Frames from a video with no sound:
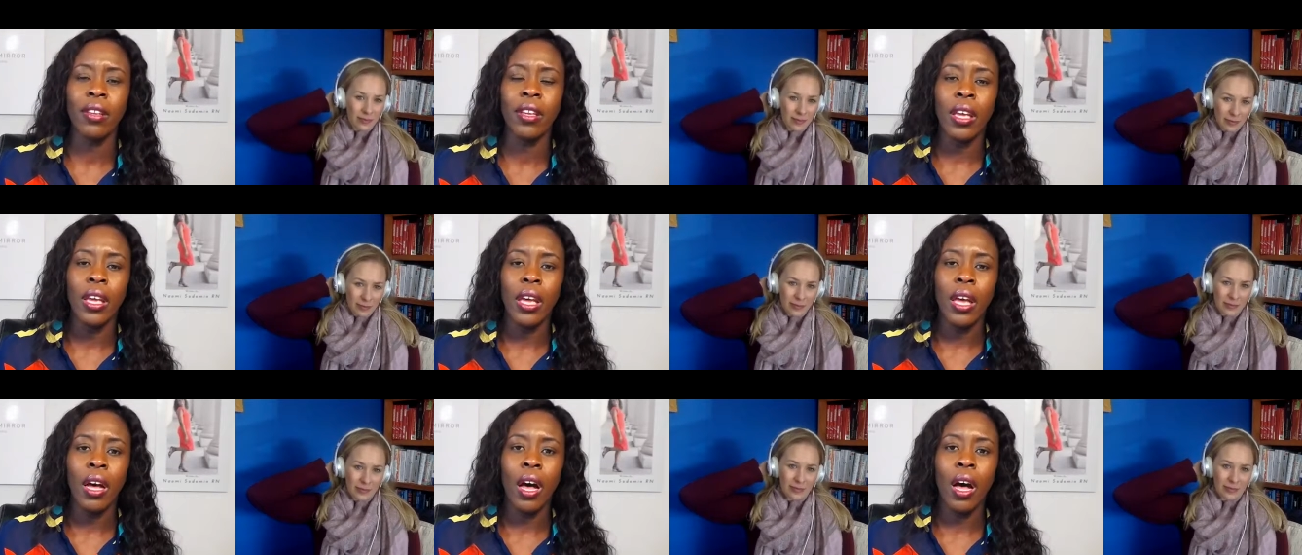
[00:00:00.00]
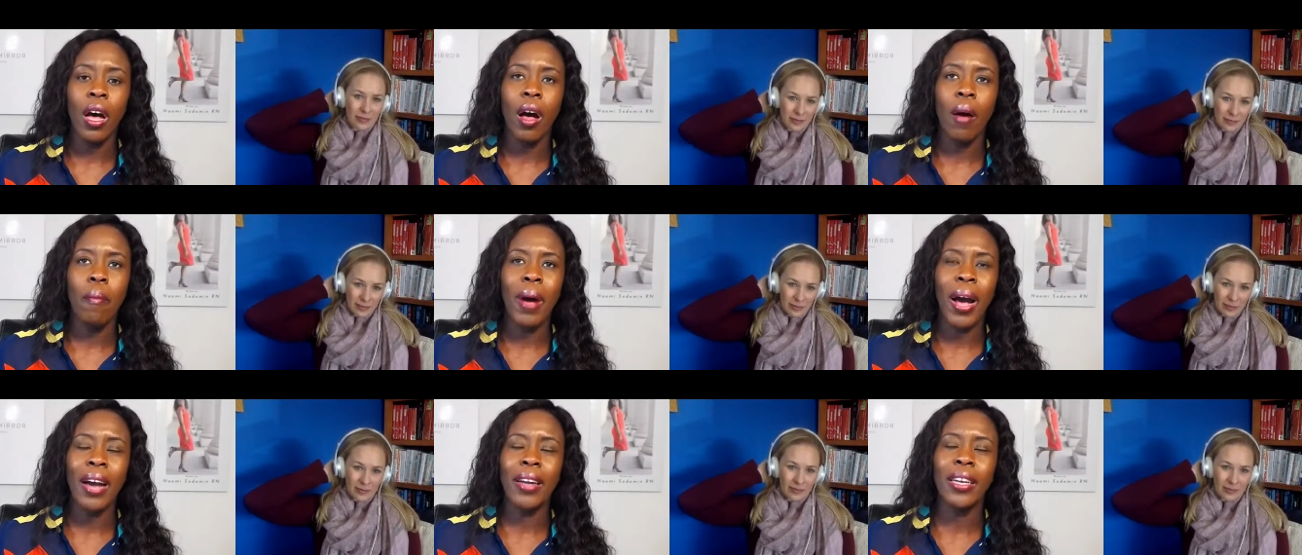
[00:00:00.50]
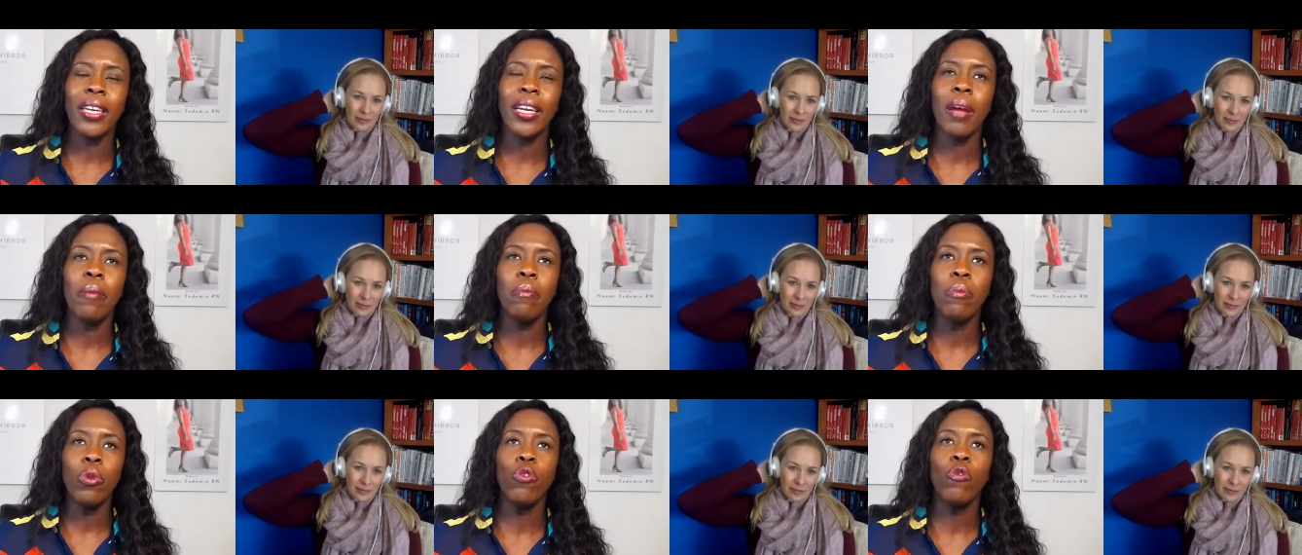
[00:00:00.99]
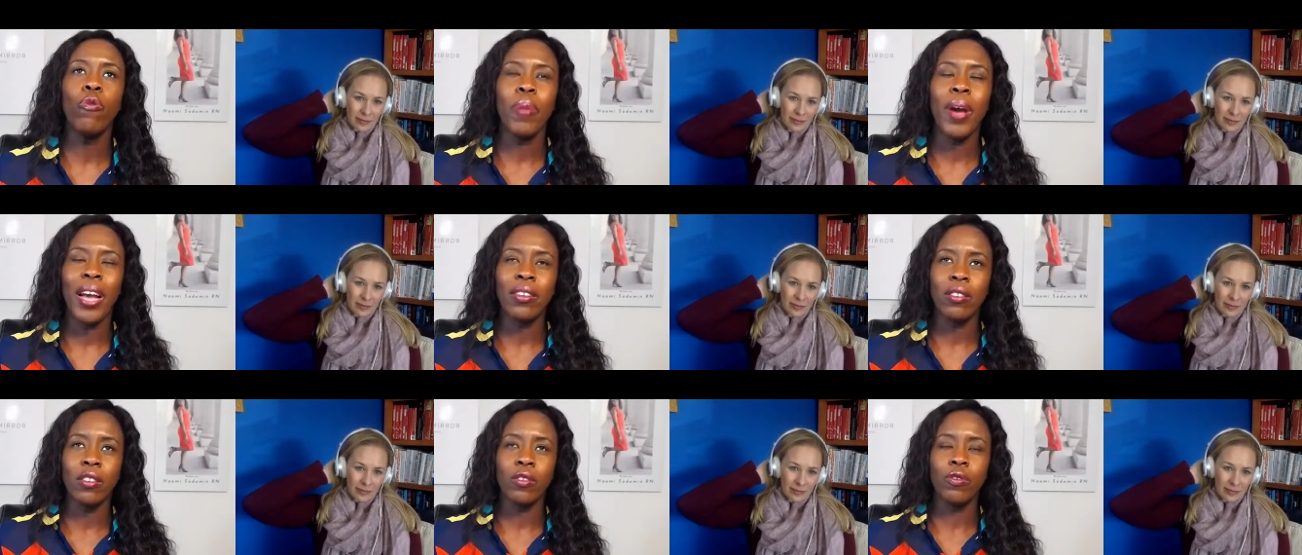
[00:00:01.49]
Speaker 1: How did I move past the
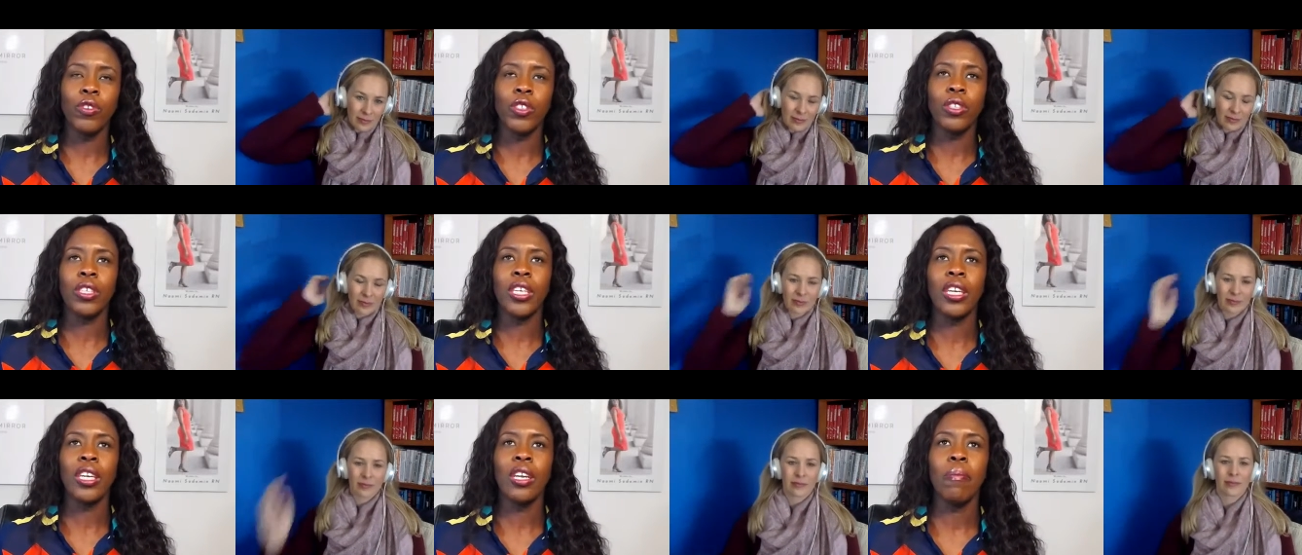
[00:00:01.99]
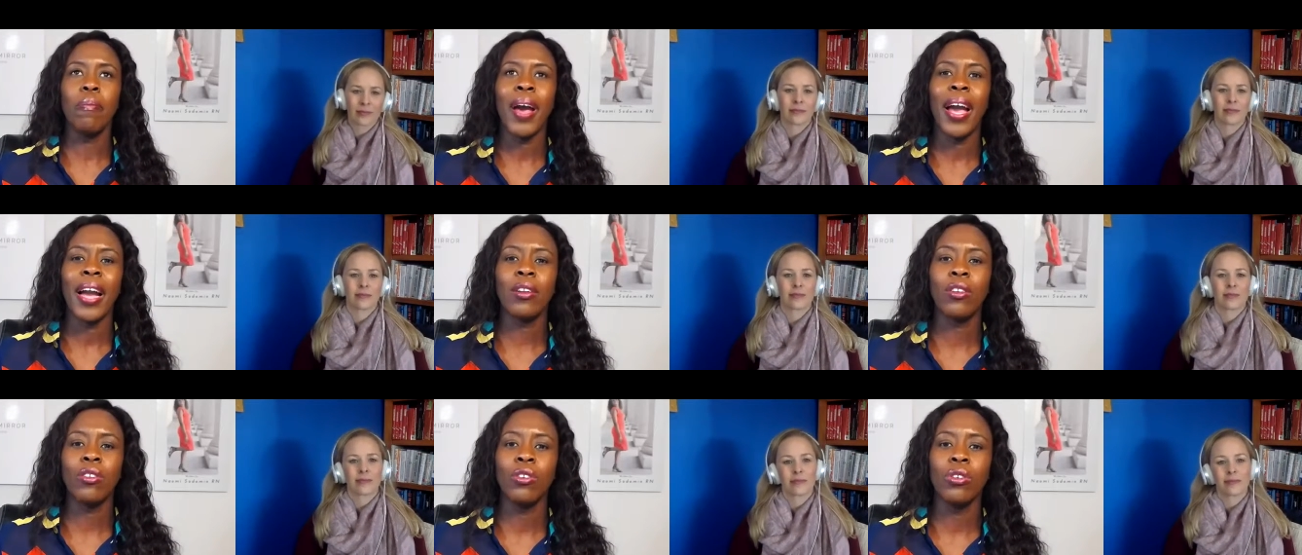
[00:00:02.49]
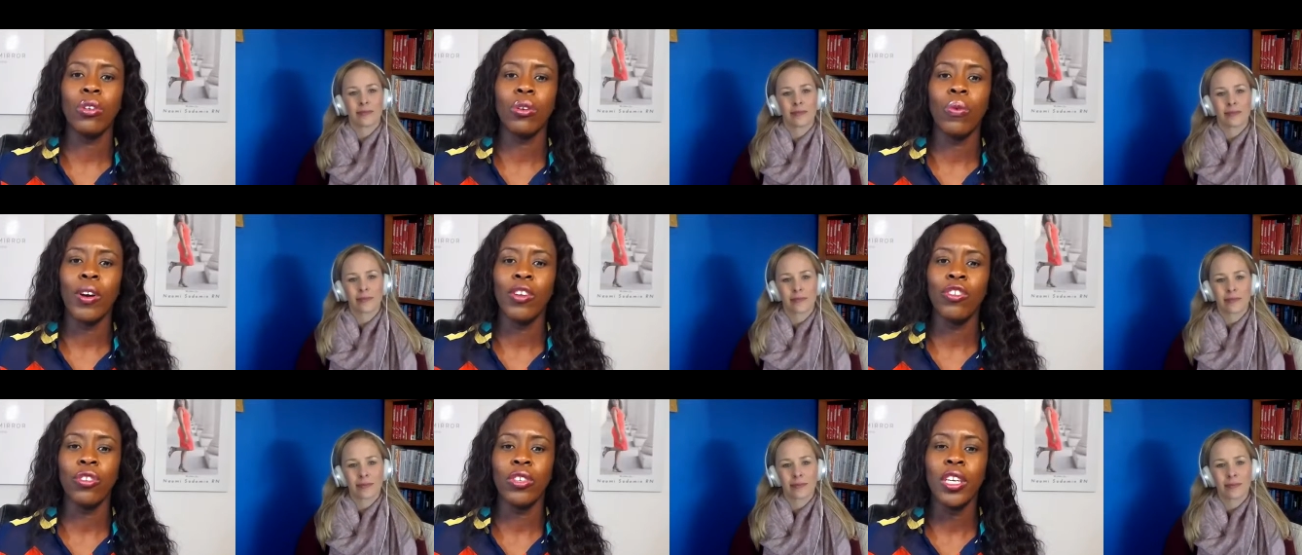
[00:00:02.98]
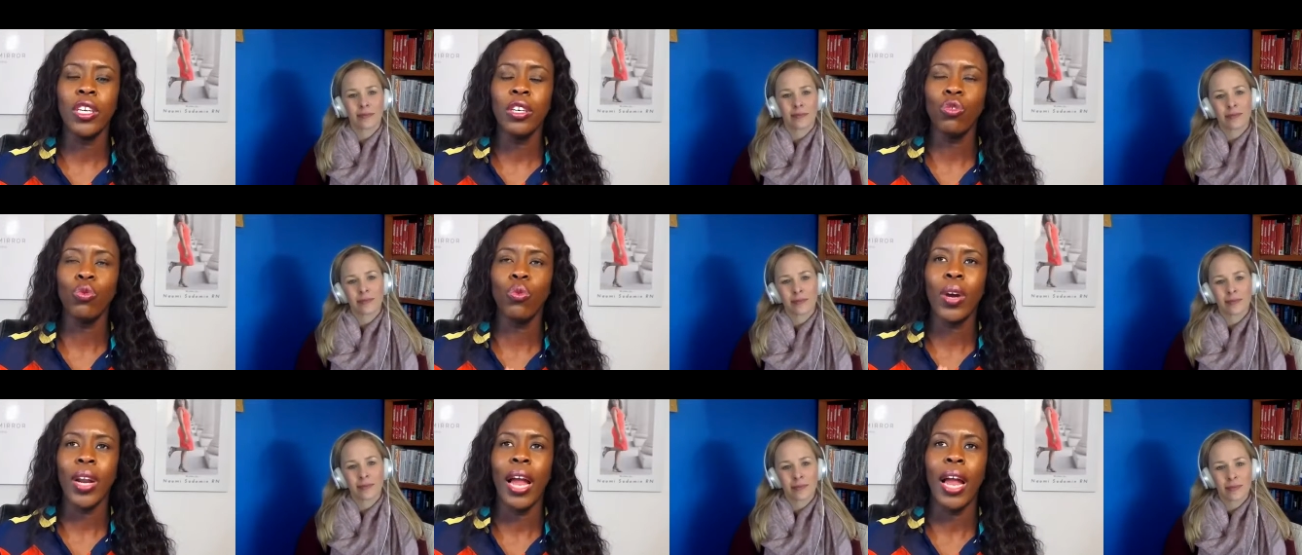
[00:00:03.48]
fear? Getting back to your question, here's what
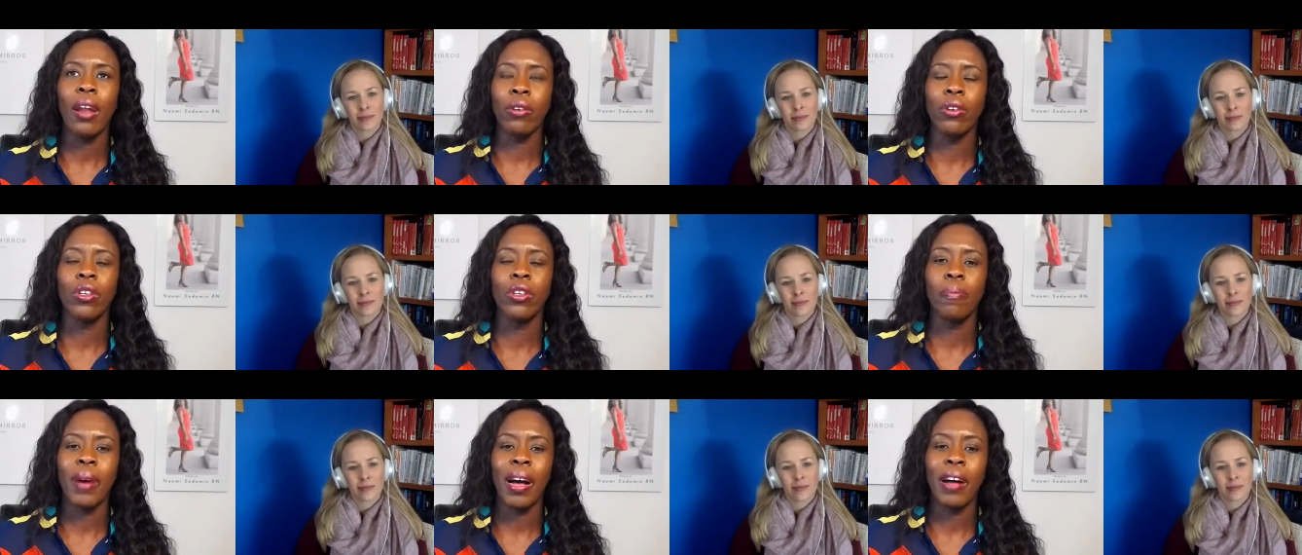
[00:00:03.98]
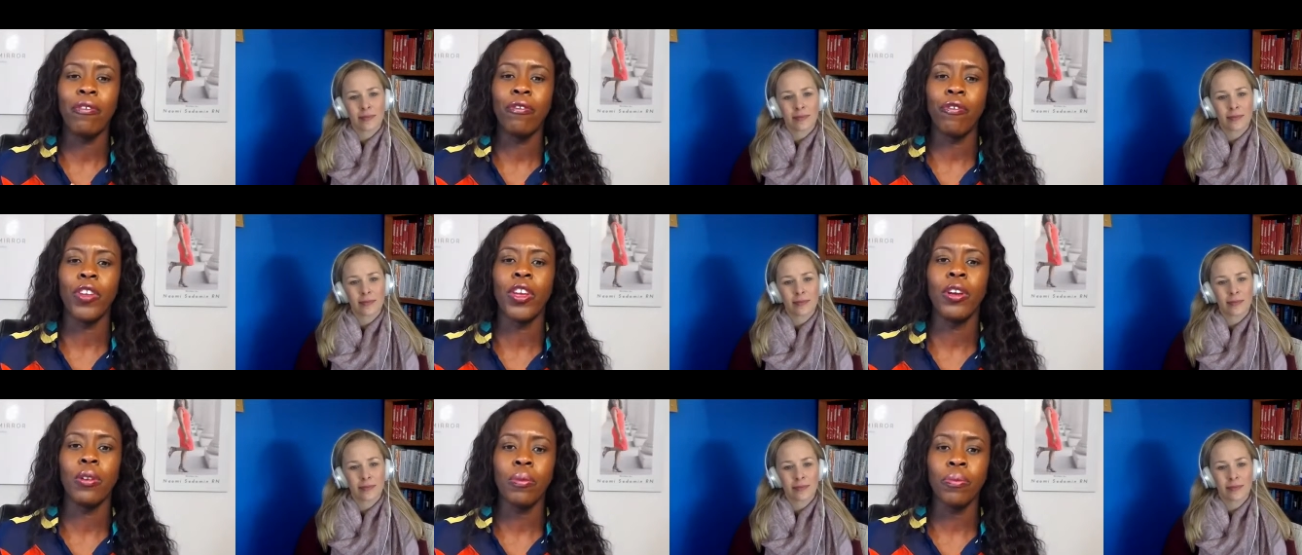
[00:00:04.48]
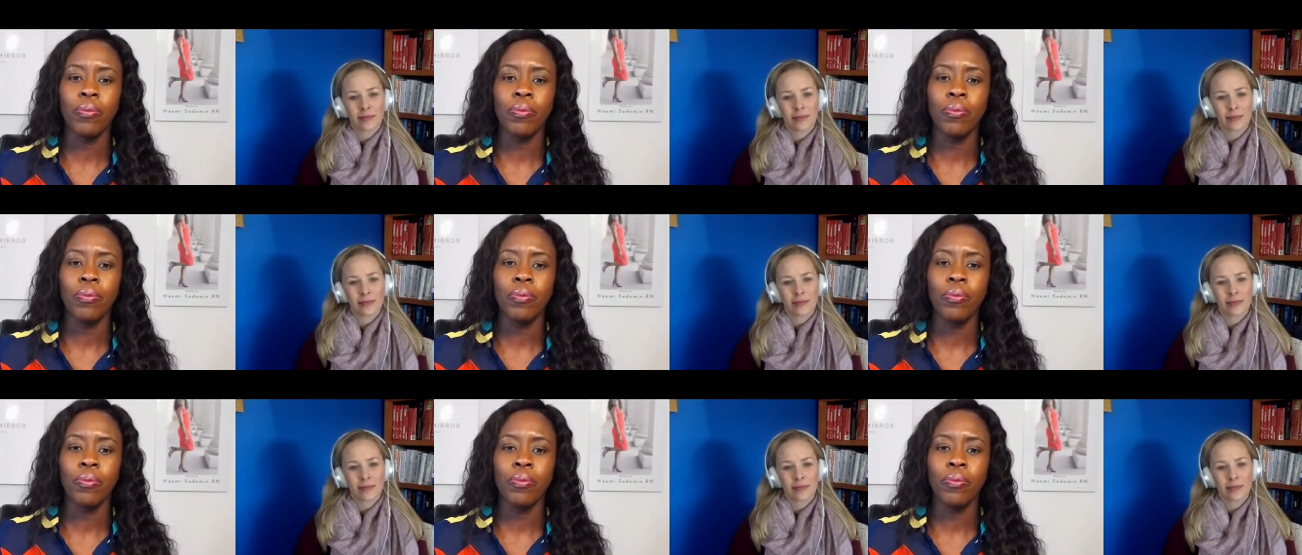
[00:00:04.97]
I learned about fear.